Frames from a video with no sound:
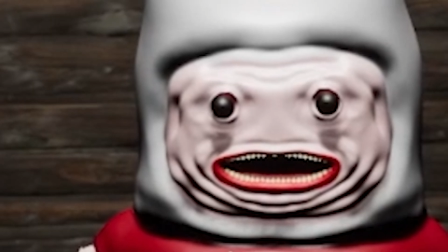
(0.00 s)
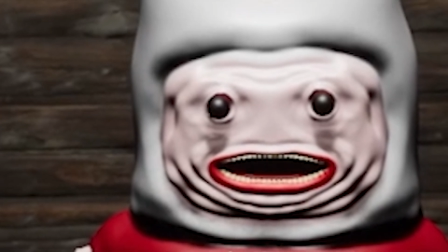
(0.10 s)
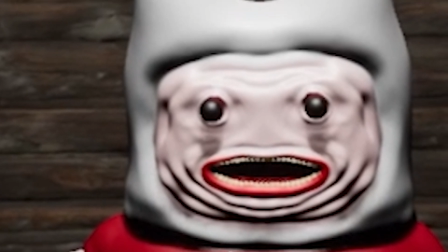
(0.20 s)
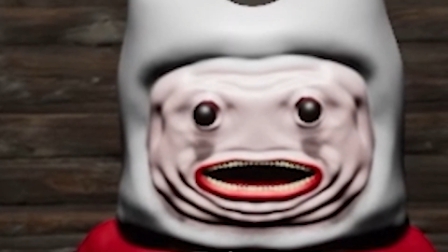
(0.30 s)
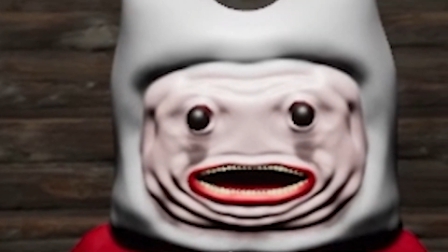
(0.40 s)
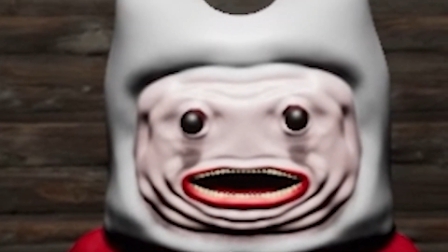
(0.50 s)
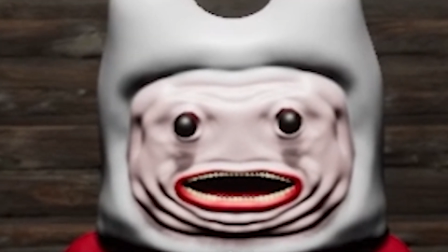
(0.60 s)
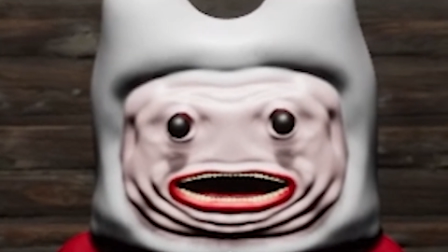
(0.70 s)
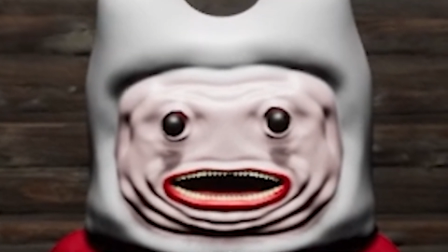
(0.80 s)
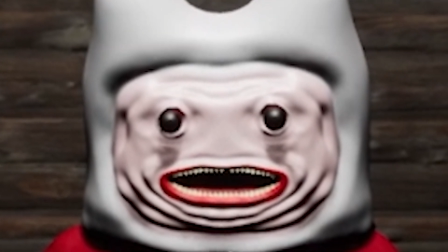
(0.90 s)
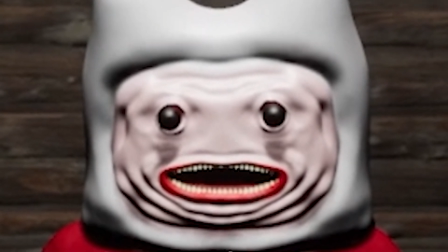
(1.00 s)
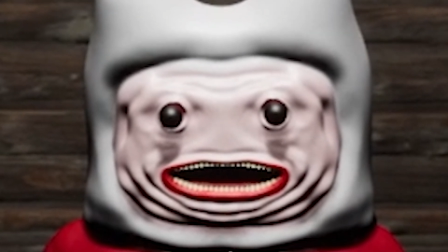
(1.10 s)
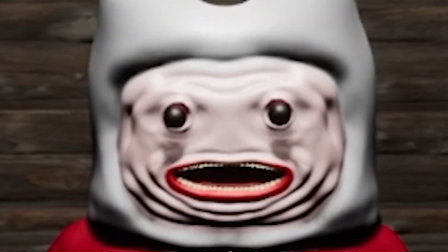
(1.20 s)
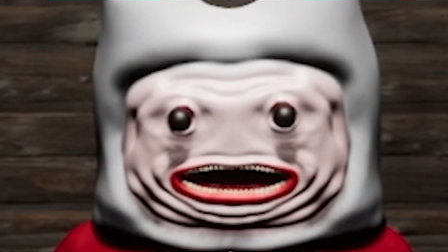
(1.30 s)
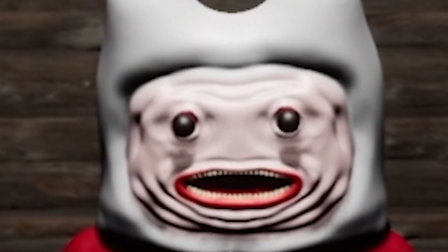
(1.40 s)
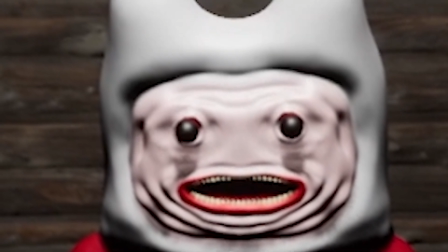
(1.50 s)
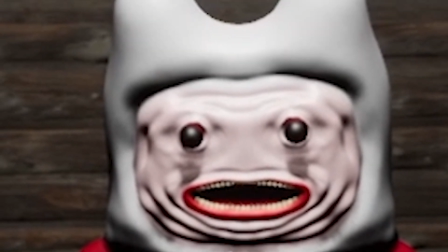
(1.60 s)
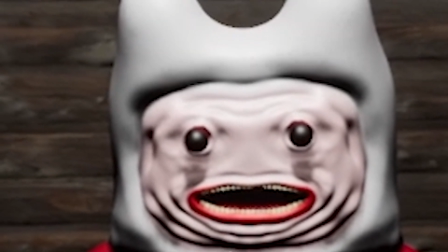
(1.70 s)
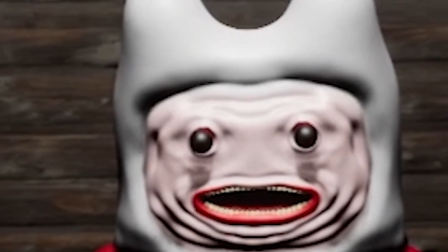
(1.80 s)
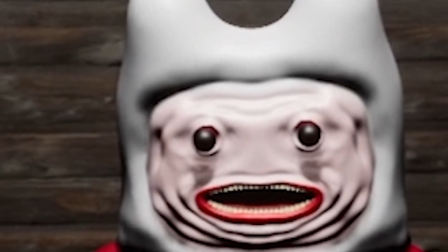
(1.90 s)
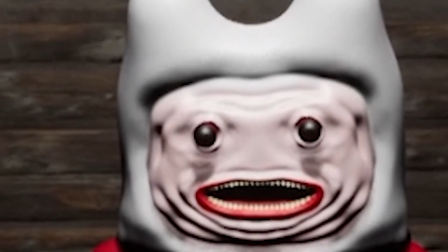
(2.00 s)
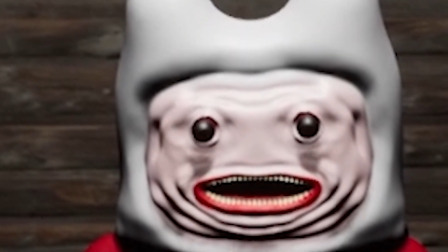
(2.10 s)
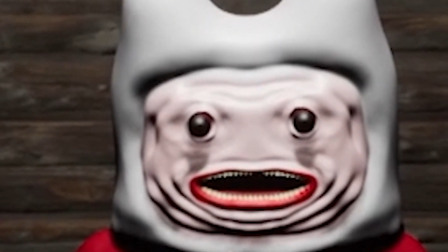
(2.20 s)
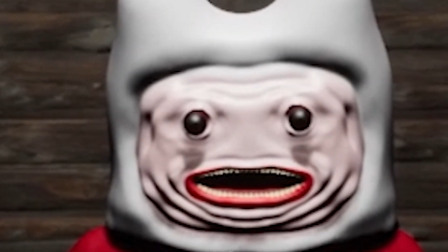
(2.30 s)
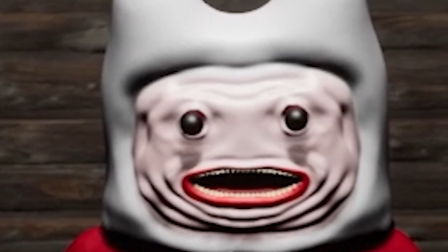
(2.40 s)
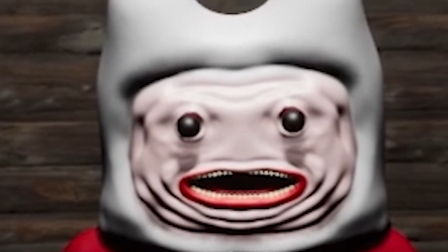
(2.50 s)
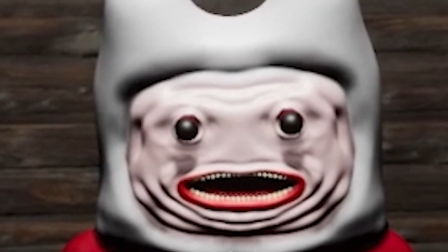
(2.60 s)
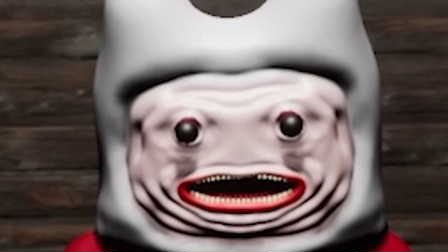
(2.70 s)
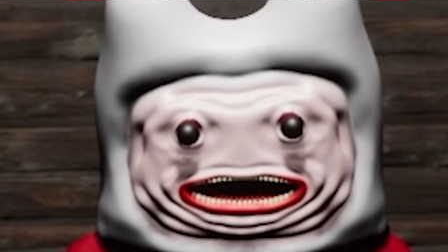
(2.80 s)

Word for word: killed my best friend. I have no use without my dog